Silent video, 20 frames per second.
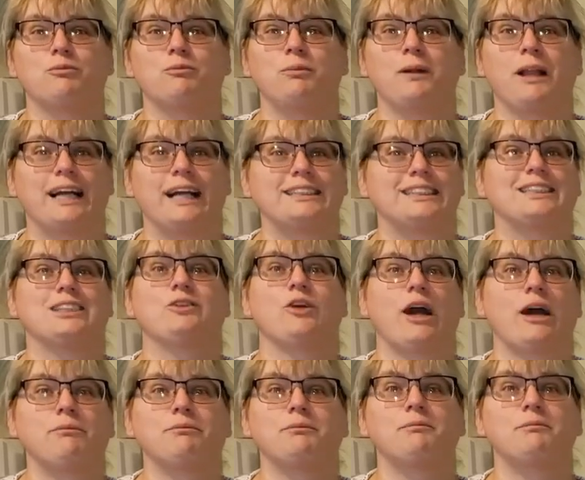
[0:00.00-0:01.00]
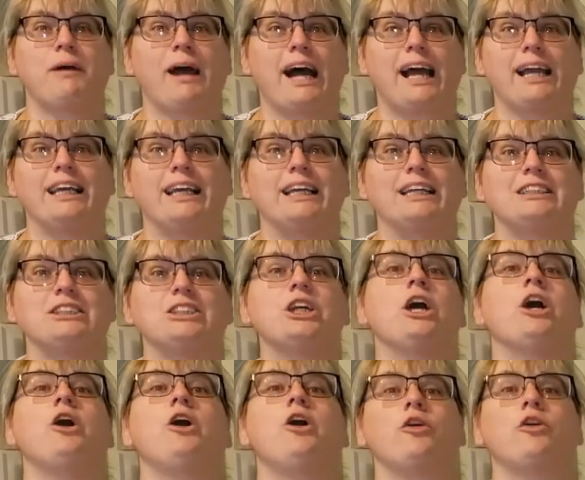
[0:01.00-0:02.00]
plastic wrap package
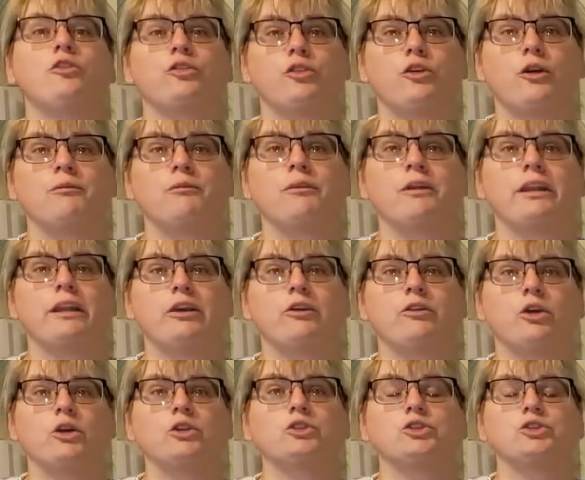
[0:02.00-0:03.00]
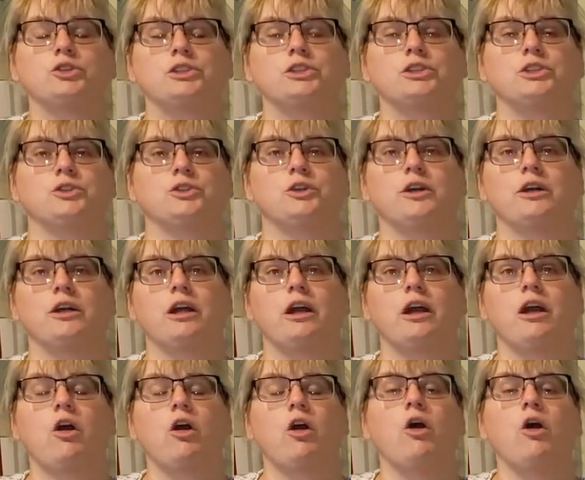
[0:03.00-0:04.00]
from the grocery store.
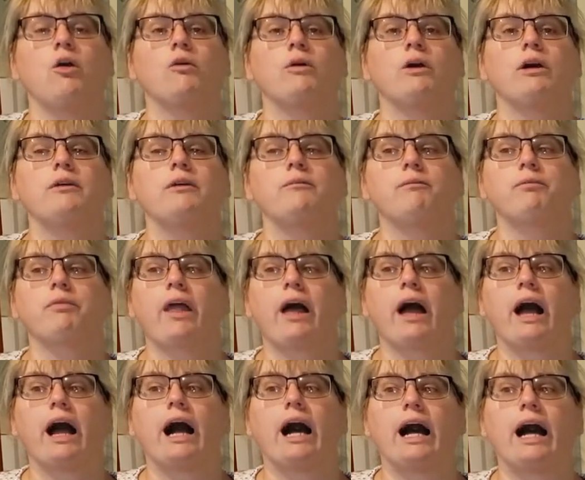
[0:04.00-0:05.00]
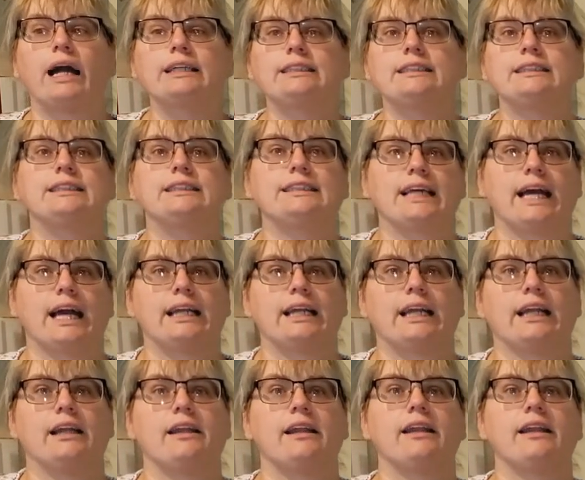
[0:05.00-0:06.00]
Well, I
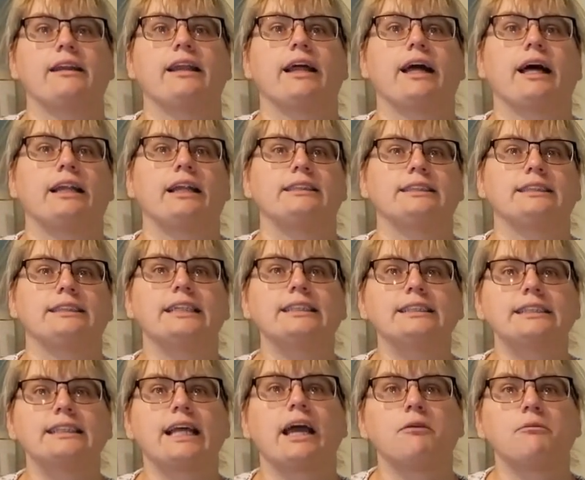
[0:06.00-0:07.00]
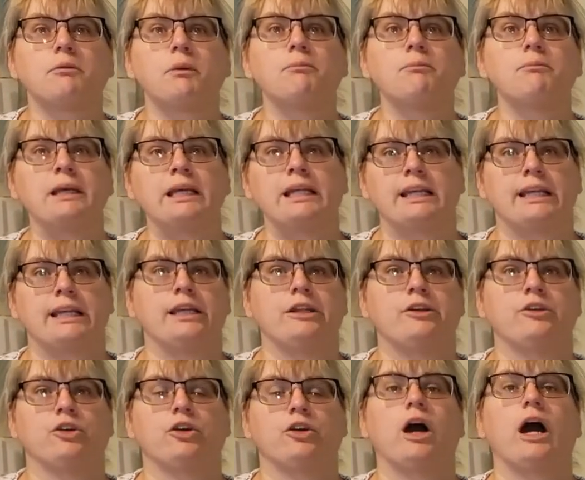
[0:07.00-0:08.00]
decided that since I am a meat
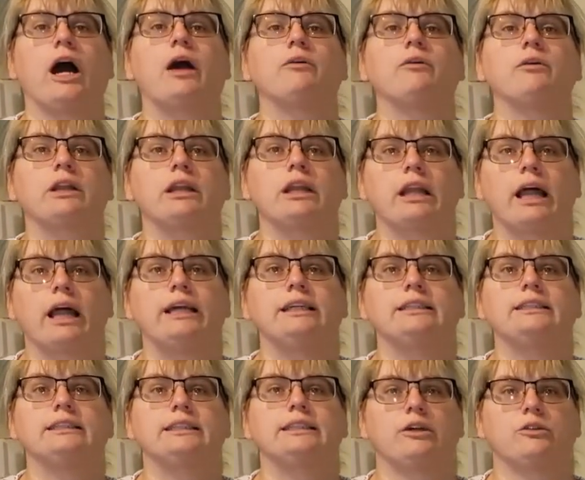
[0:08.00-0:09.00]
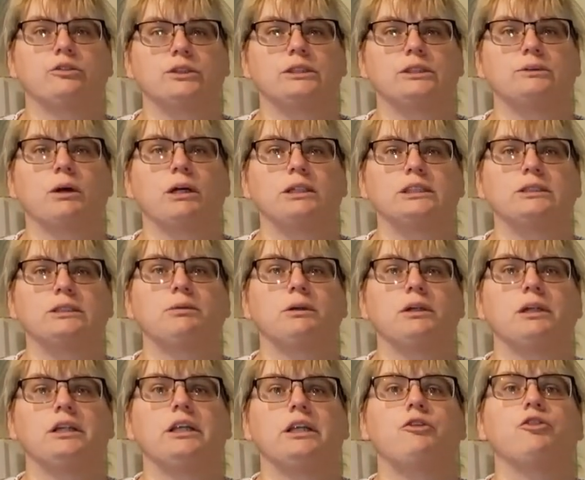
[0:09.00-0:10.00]
eater, I would like to take
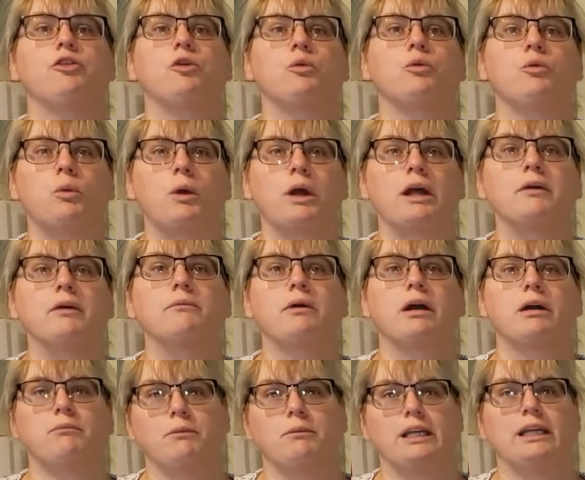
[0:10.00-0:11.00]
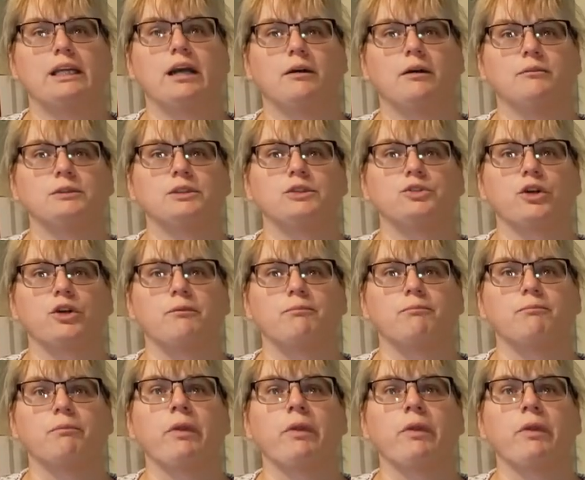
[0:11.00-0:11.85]
responsibility for where my meat comes from.